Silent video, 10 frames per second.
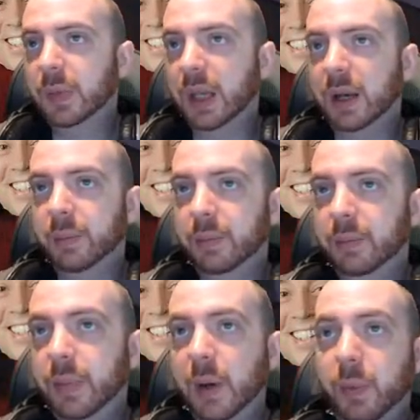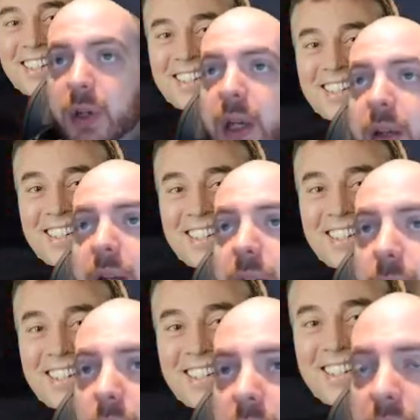But I appreciate
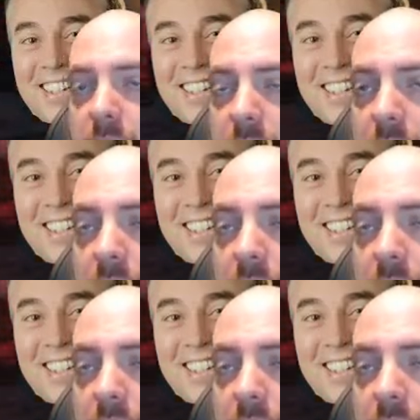the